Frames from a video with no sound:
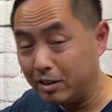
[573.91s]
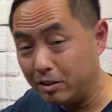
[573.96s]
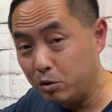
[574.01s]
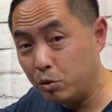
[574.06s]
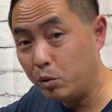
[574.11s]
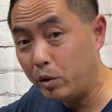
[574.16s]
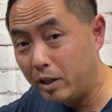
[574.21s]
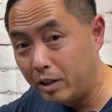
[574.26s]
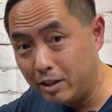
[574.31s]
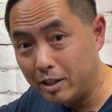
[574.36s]

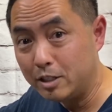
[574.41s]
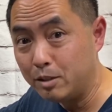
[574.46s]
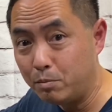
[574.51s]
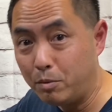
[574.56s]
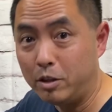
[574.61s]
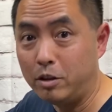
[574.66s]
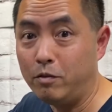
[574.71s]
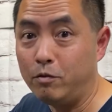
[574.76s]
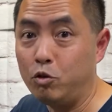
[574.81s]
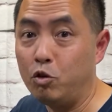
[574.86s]
During this
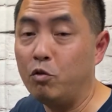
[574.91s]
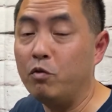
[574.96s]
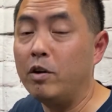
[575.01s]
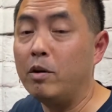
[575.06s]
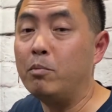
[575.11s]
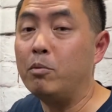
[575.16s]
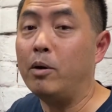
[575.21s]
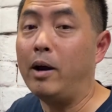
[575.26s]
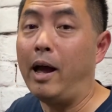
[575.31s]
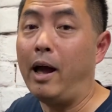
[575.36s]
month of
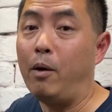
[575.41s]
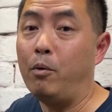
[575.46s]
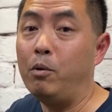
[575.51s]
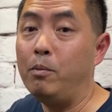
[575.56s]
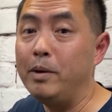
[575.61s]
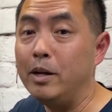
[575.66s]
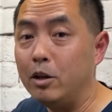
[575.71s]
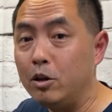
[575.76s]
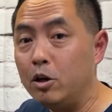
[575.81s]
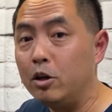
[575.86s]
November, I will
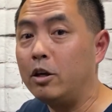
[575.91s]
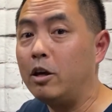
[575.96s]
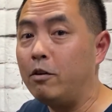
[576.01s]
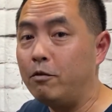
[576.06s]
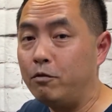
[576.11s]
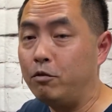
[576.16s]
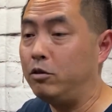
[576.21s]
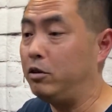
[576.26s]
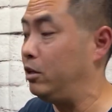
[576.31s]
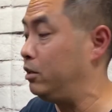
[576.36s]
be looking
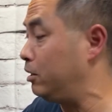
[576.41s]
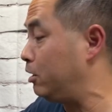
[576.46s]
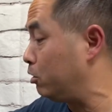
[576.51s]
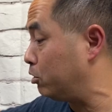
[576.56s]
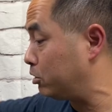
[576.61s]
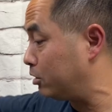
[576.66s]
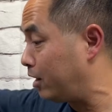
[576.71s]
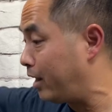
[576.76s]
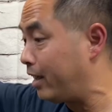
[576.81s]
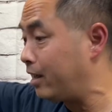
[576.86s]
for the
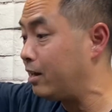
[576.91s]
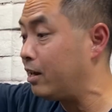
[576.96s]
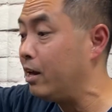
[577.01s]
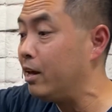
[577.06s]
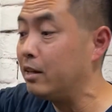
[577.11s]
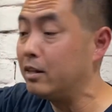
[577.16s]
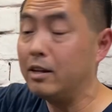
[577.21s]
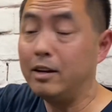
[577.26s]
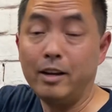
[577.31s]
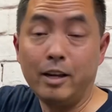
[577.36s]
deals like
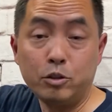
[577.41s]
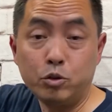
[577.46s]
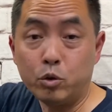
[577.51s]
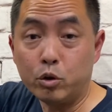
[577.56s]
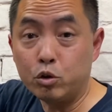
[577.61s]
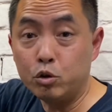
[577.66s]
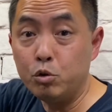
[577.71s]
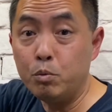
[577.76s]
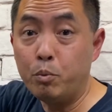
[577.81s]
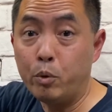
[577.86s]
the
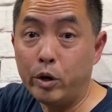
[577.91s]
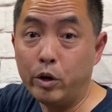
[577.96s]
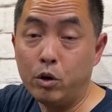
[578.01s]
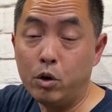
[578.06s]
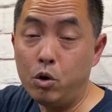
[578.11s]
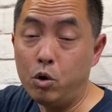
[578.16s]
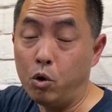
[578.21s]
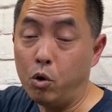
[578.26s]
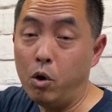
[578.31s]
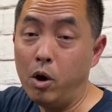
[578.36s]
Lectric
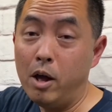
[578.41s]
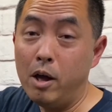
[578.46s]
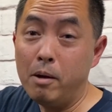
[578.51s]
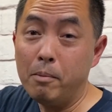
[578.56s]
2.0